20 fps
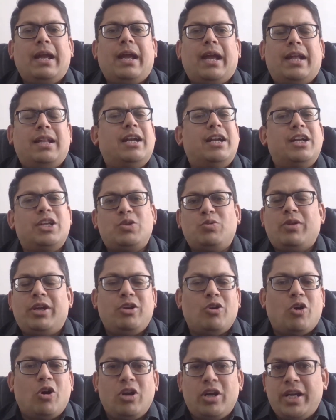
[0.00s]
And that is why
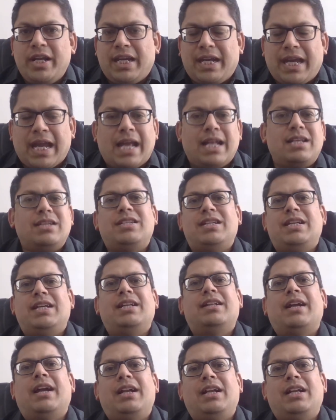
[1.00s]
you already can see
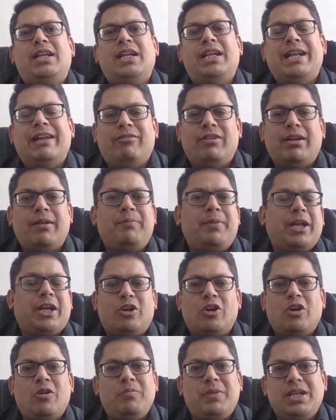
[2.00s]
that the developed
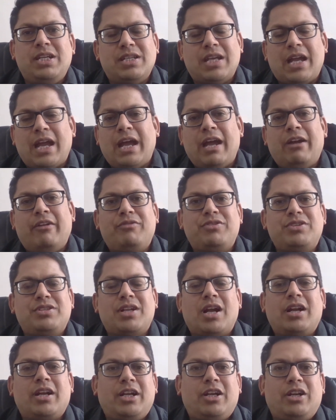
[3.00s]
economies have
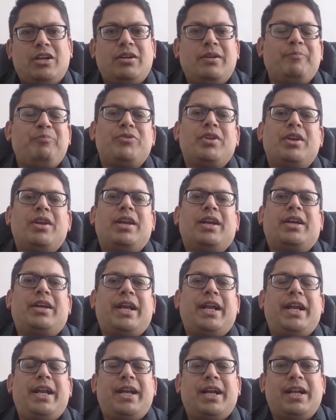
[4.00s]
started
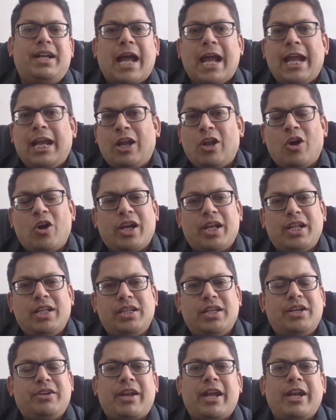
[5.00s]
creating a dialogue and
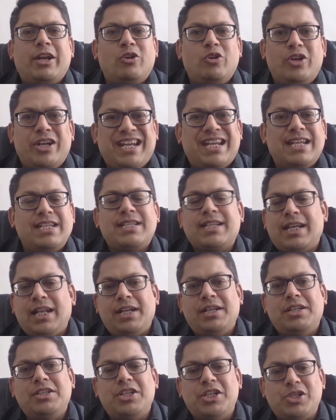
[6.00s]
they're trying to
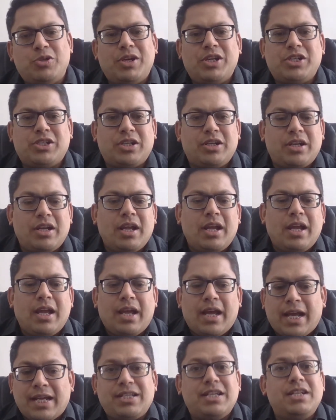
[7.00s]
de-escalate the situation.
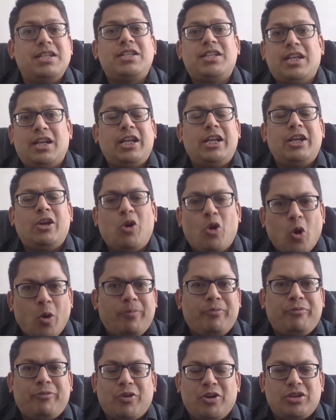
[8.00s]
I sincerely
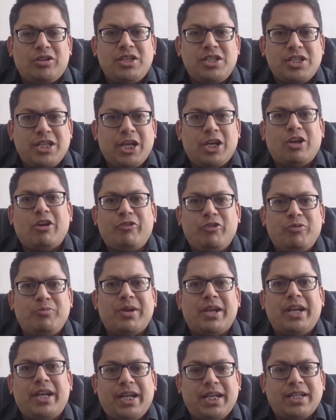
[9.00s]
hope for the sake of
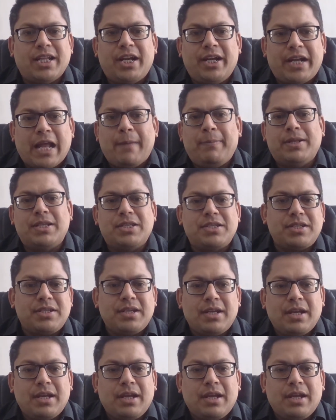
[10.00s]
humanity that it happens.